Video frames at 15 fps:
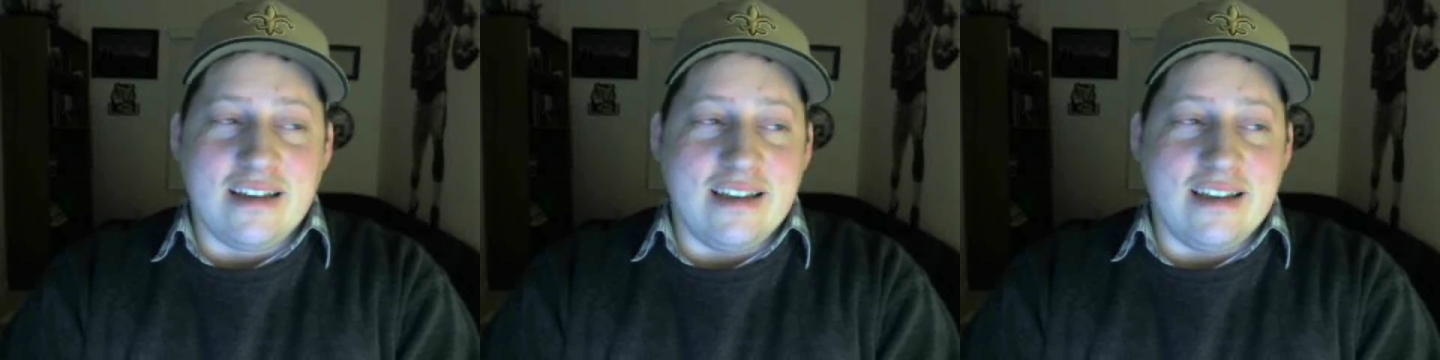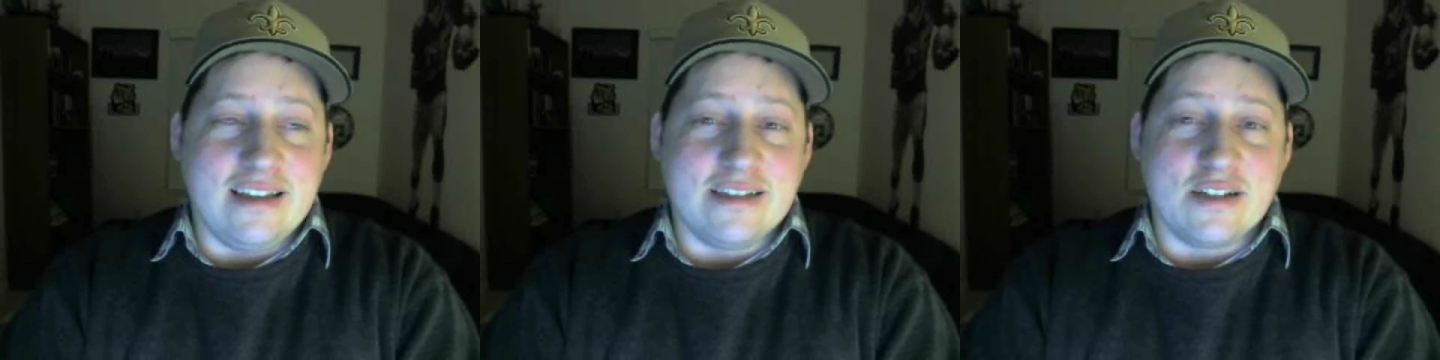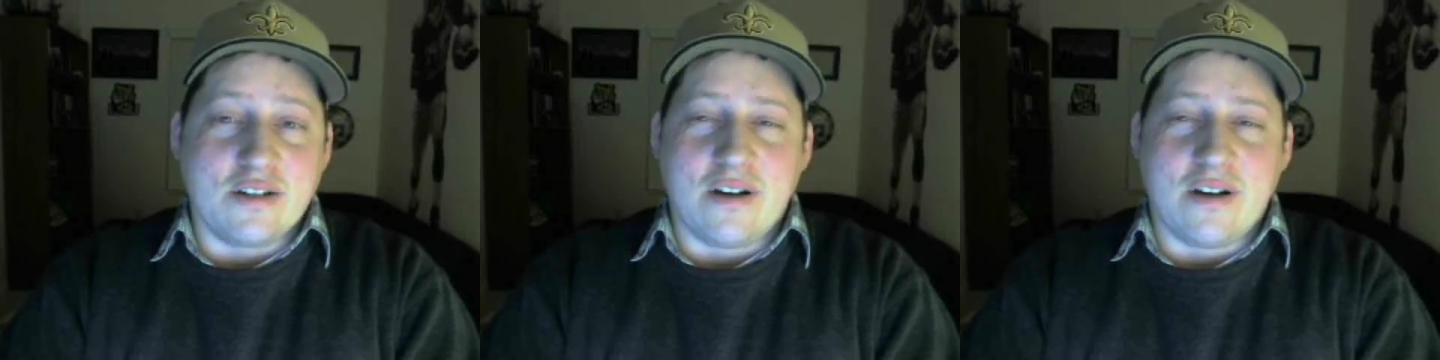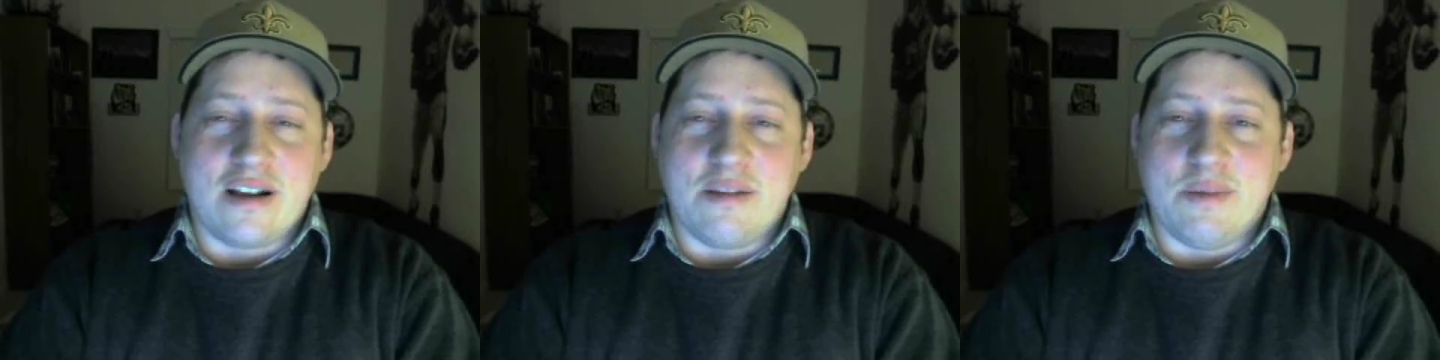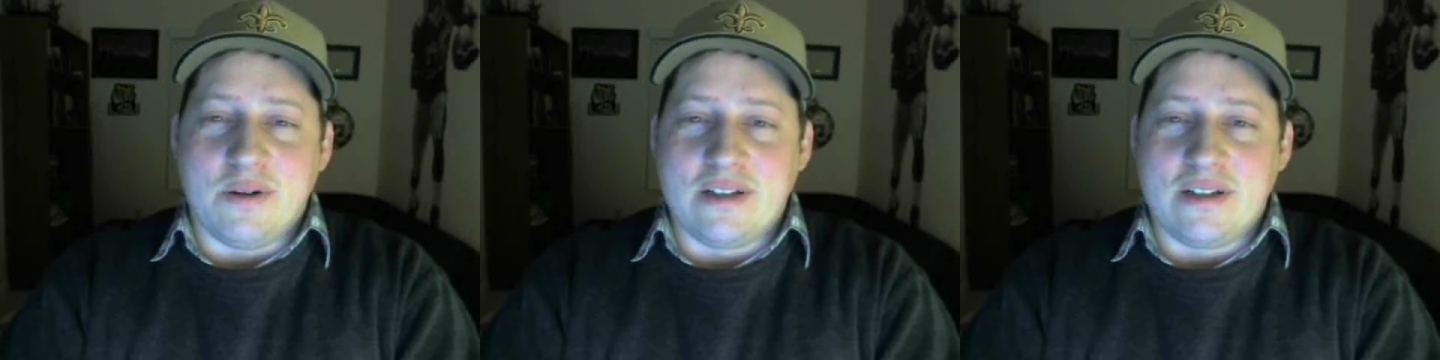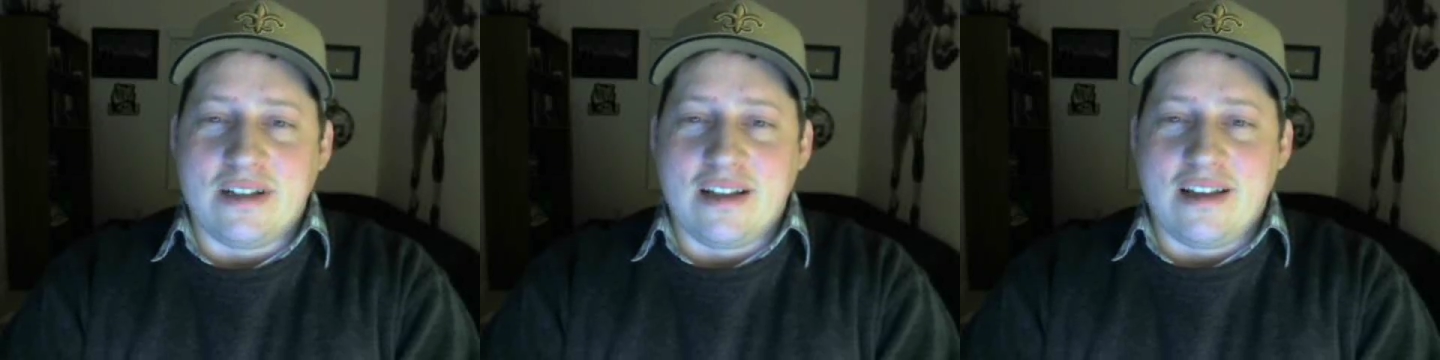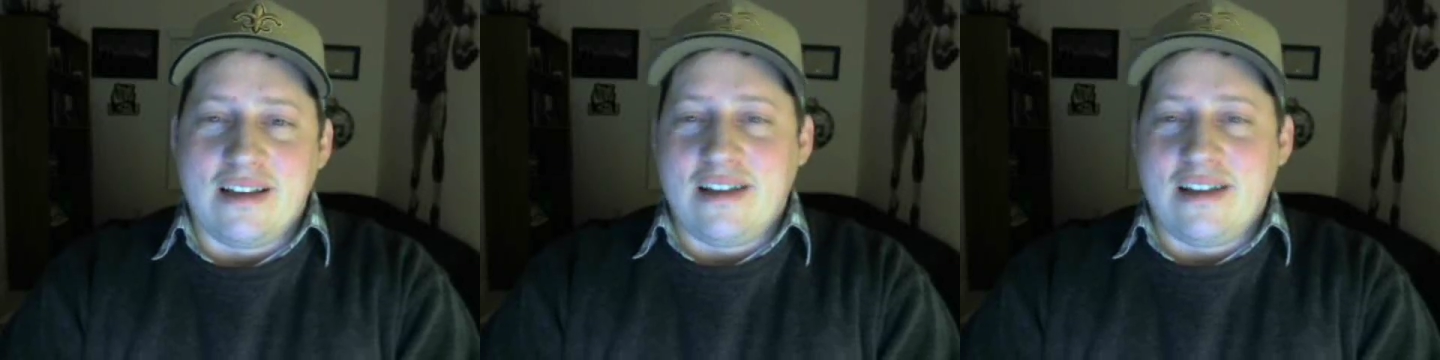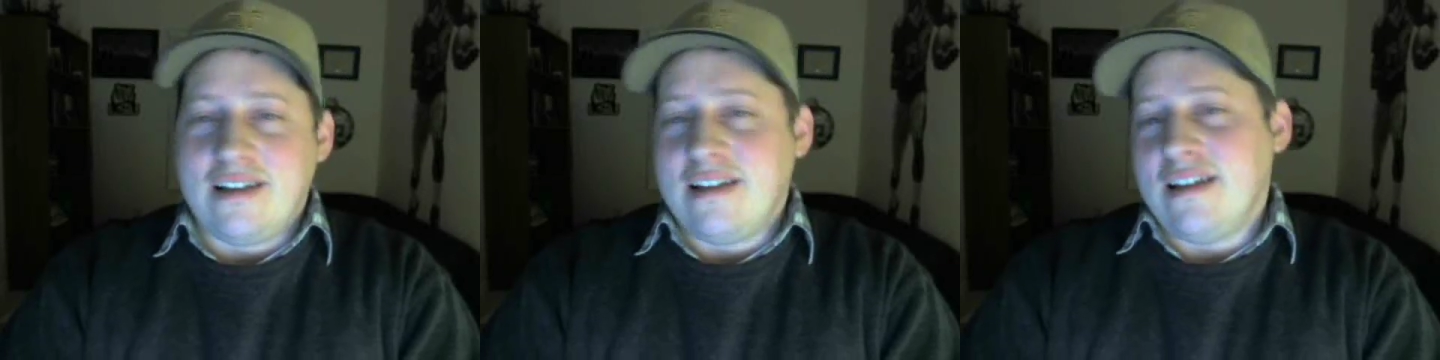is incredible.
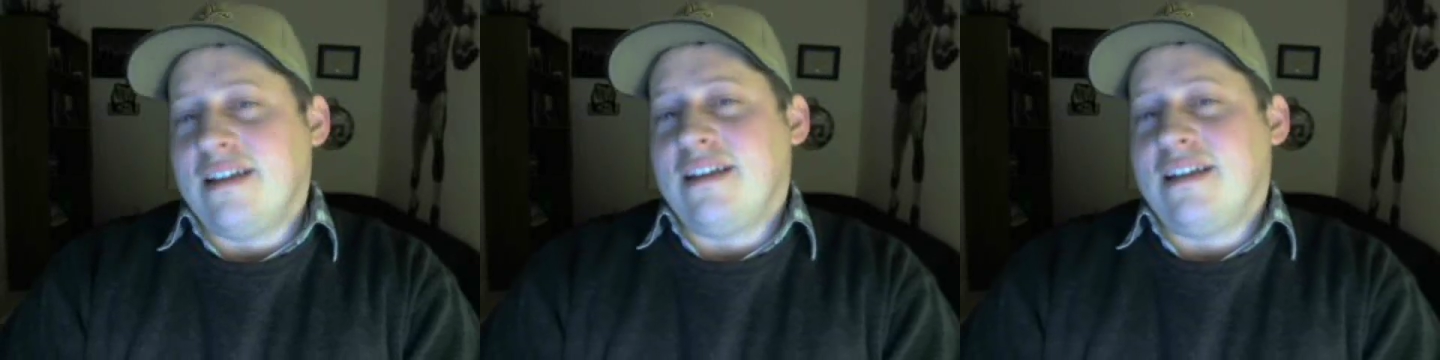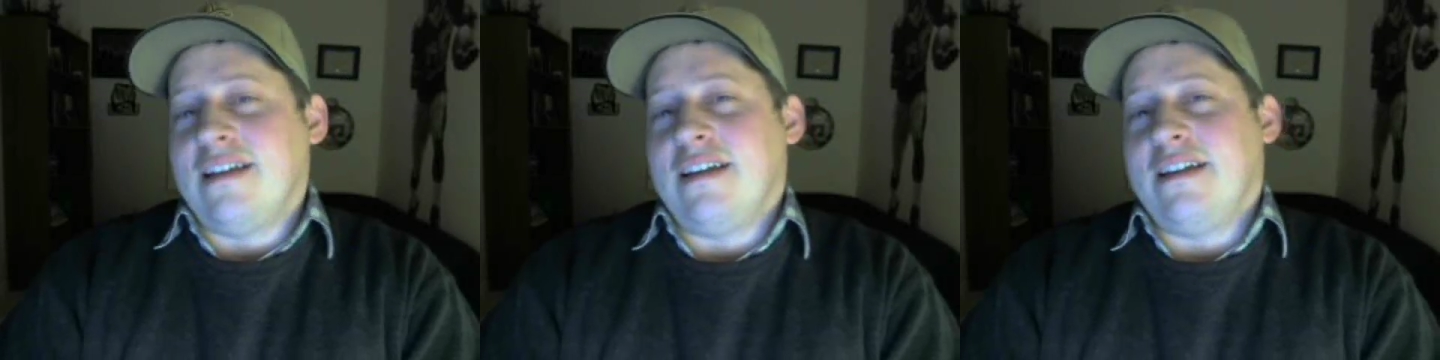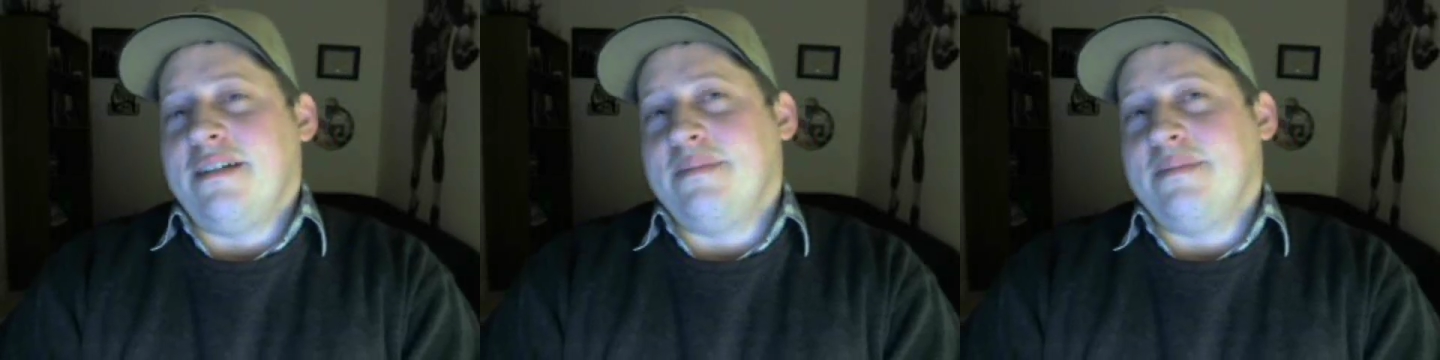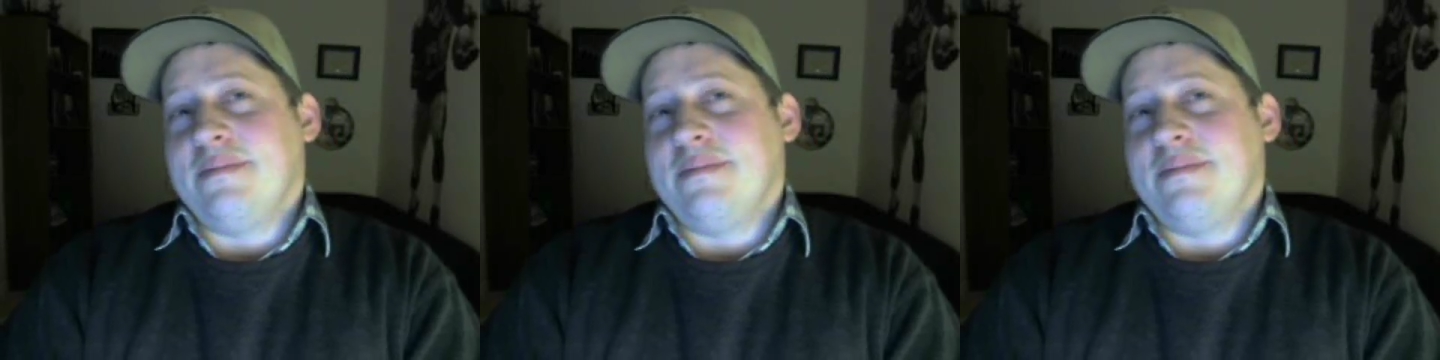I